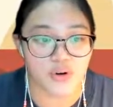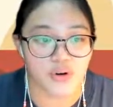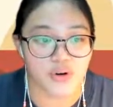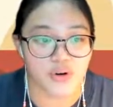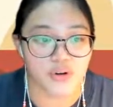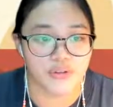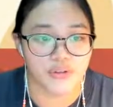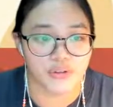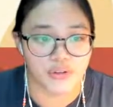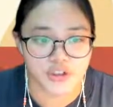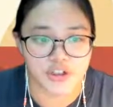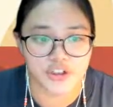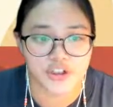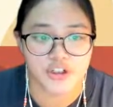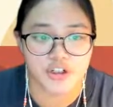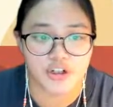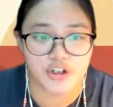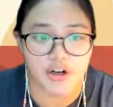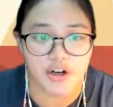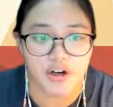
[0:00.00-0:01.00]
on
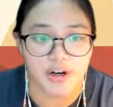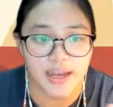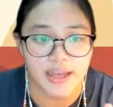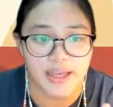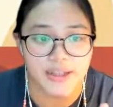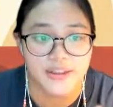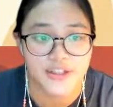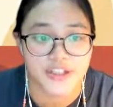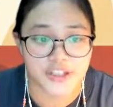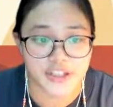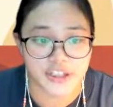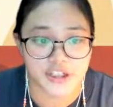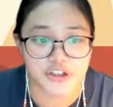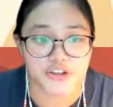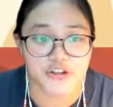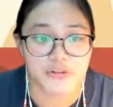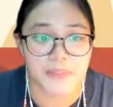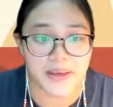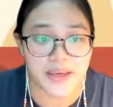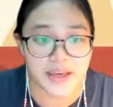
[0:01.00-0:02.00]
nurture and
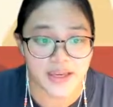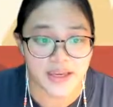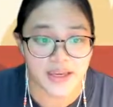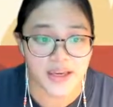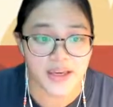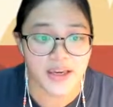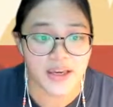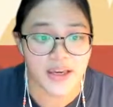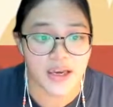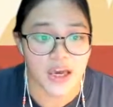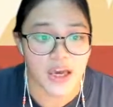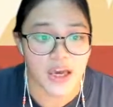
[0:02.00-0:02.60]
decision-making,